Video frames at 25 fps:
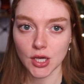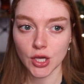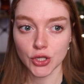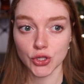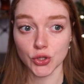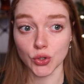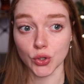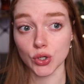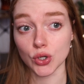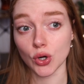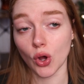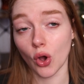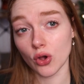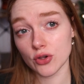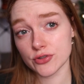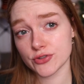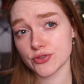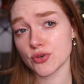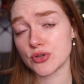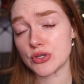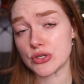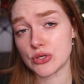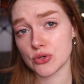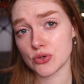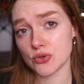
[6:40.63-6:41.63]
You could also
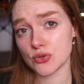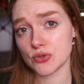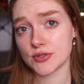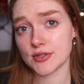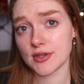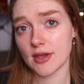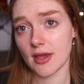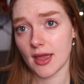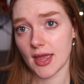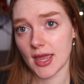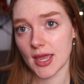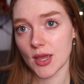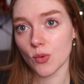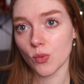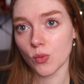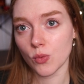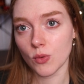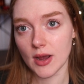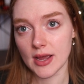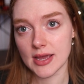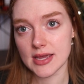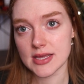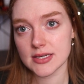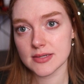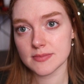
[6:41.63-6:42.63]
use a
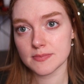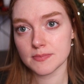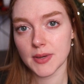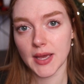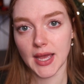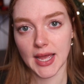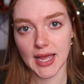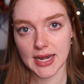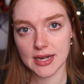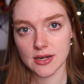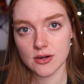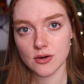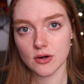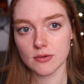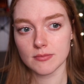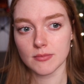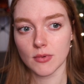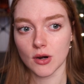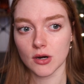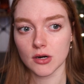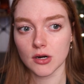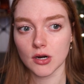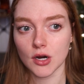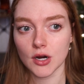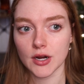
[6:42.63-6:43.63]
white pen or
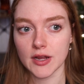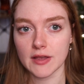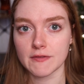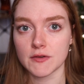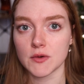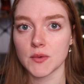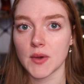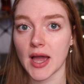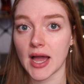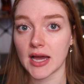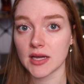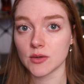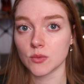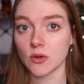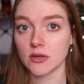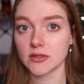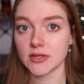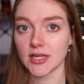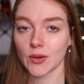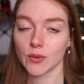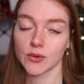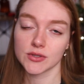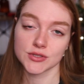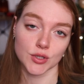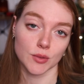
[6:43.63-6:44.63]
marker if you had one
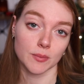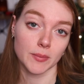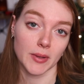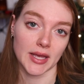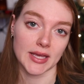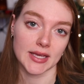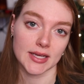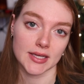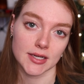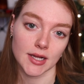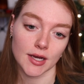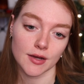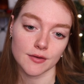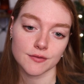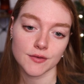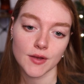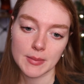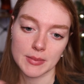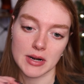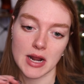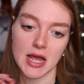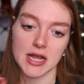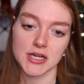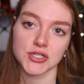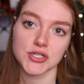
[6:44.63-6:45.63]
that was opaque enough,
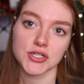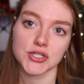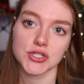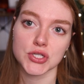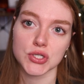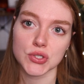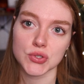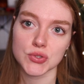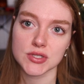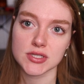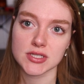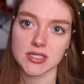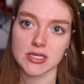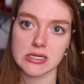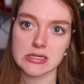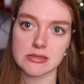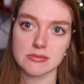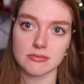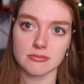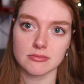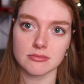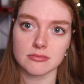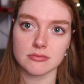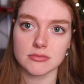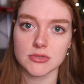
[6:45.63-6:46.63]
but I just used
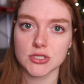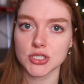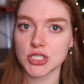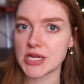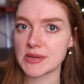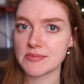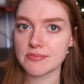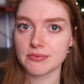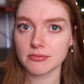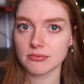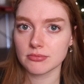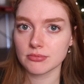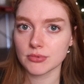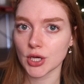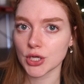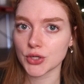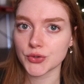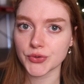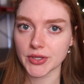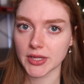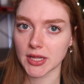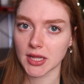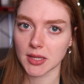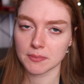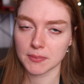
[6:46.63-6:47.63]
some cheap
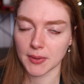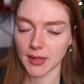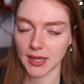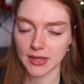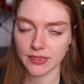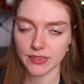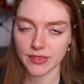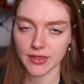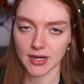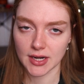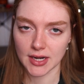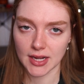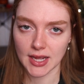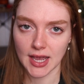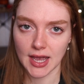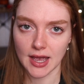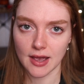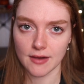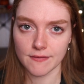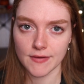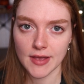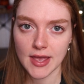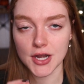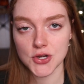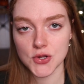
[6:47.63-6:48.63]
acrylic paint that I
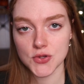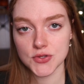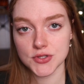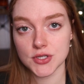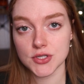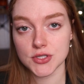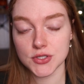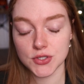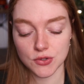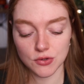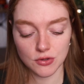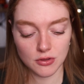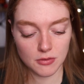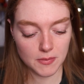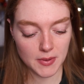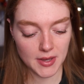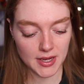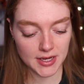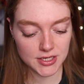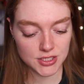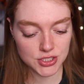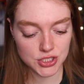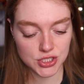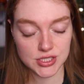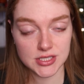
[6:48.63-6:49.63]
have and used a
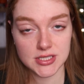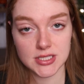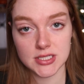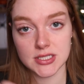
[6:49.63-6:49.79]
toothpick just